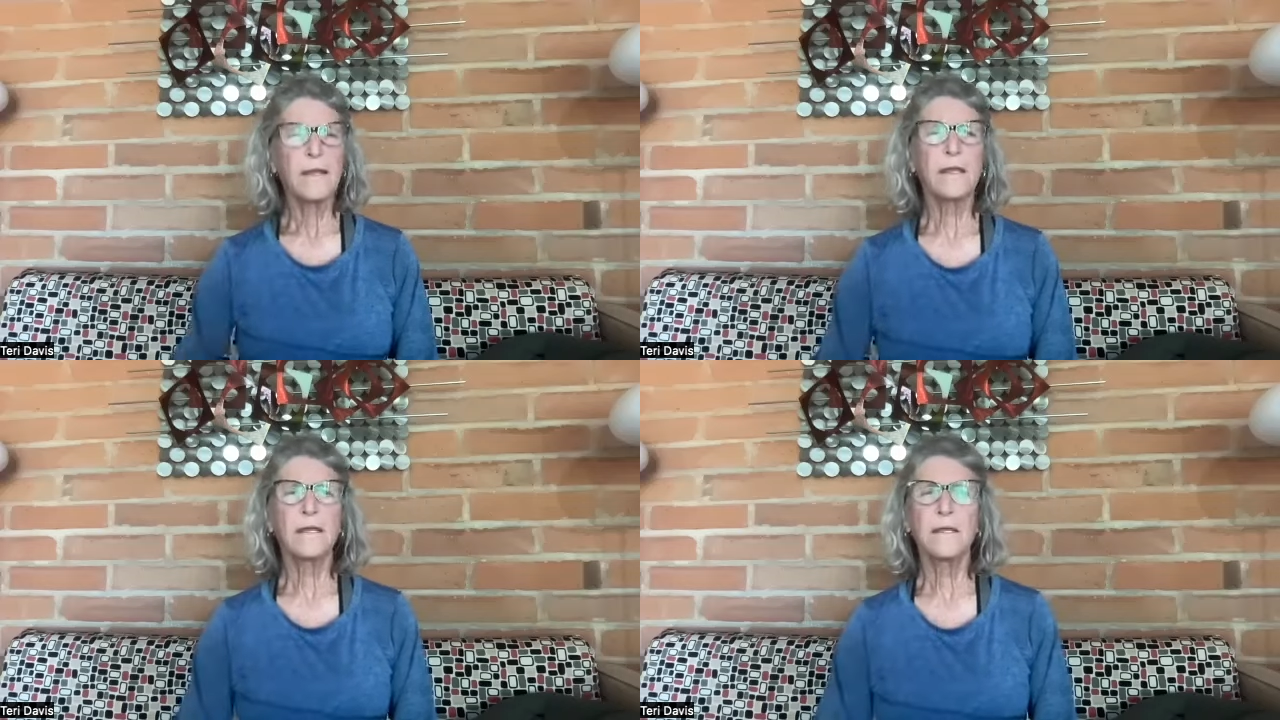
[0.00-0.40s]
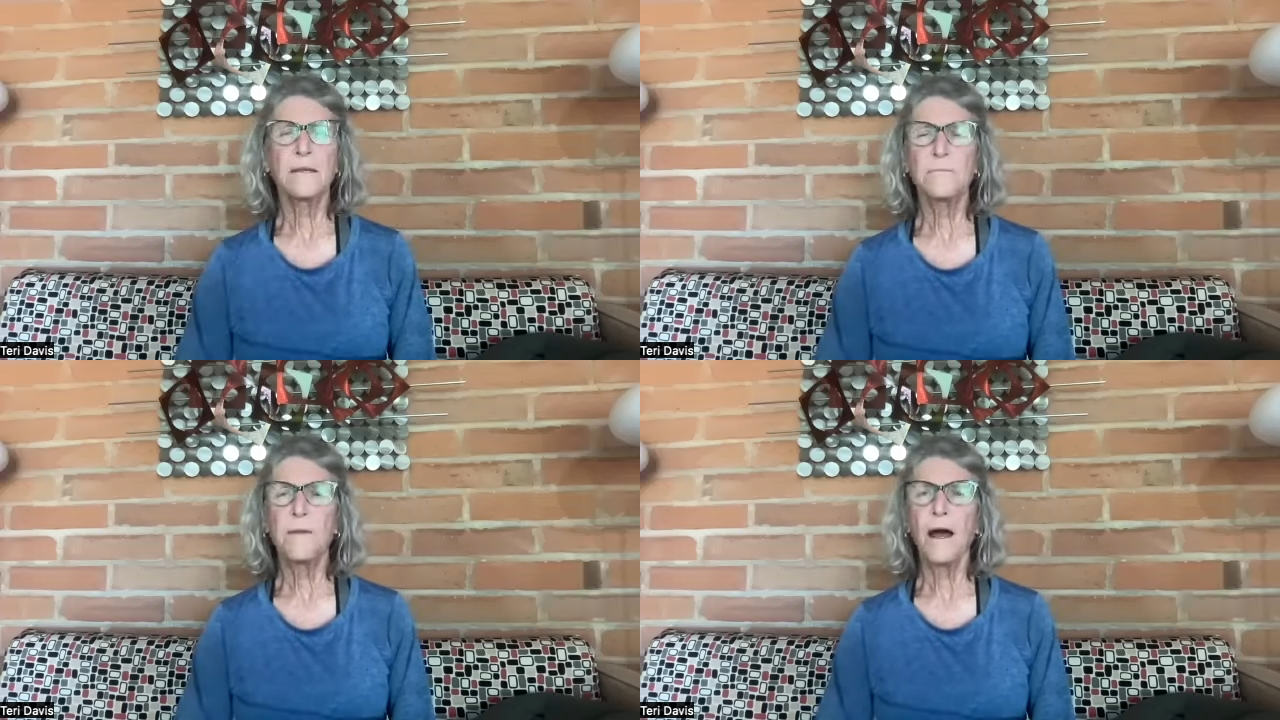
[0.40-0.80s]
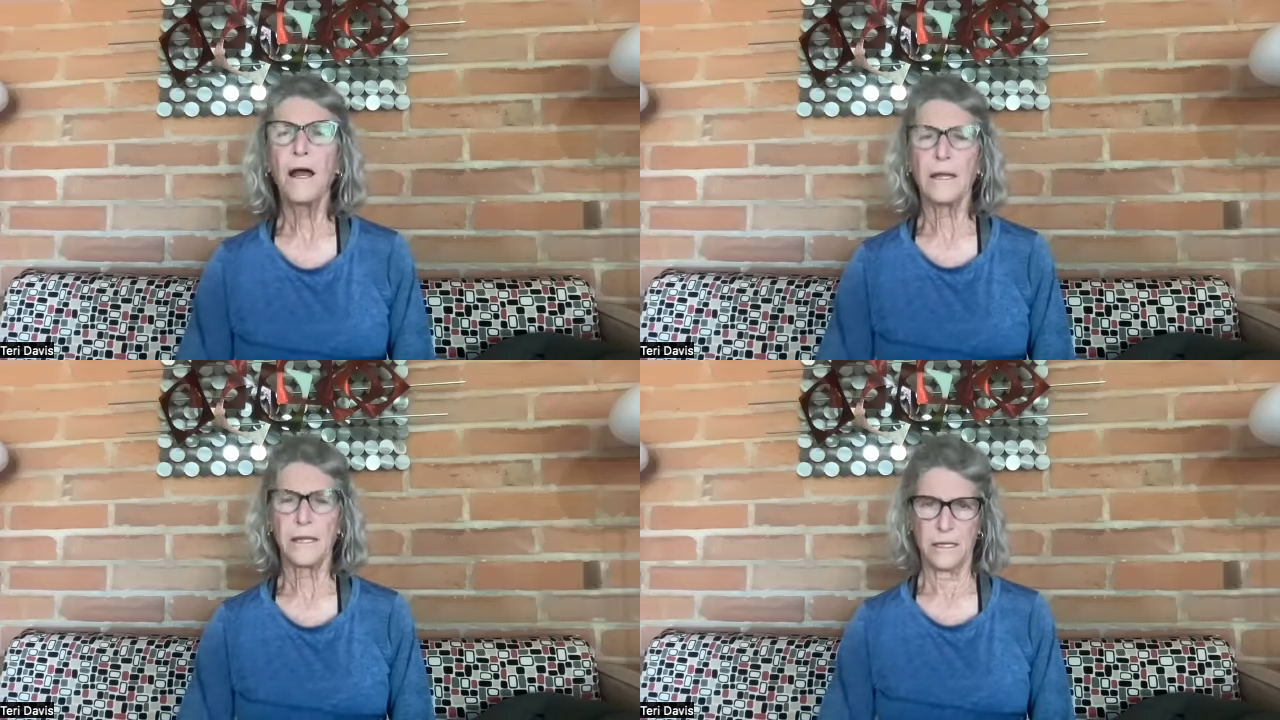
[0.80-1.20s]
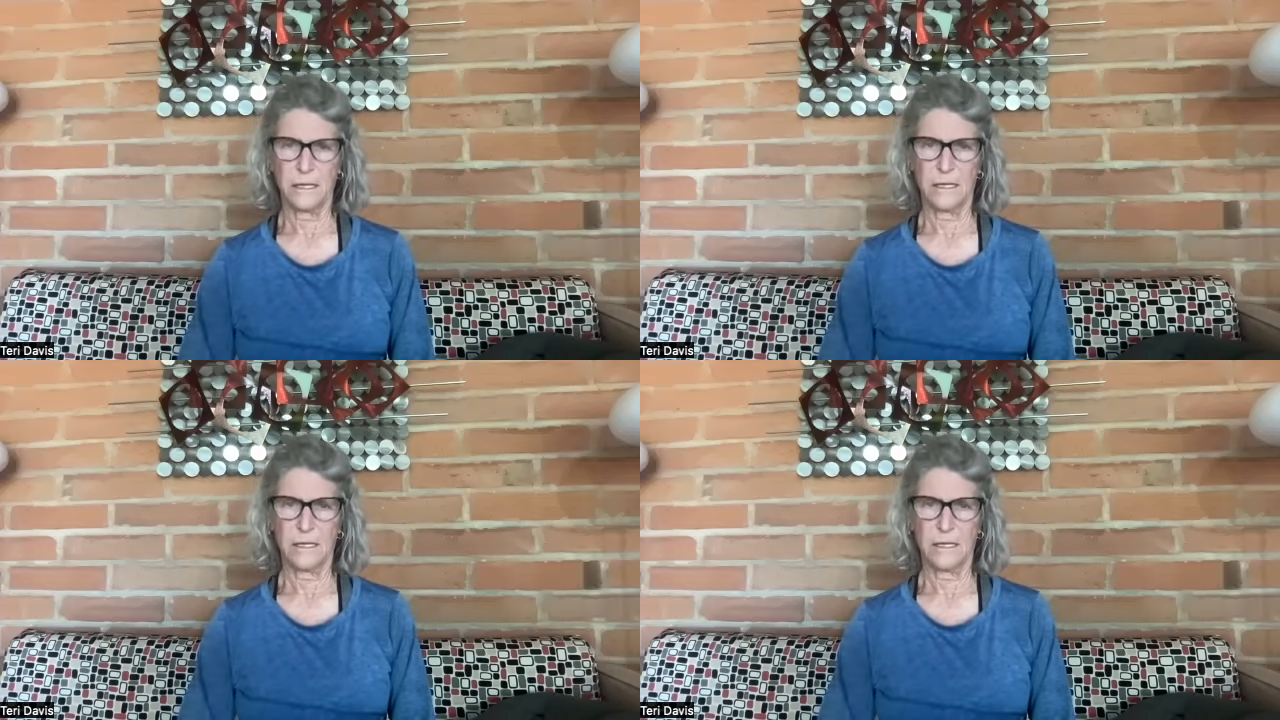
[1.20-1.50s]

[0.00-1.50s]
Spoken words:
in mind.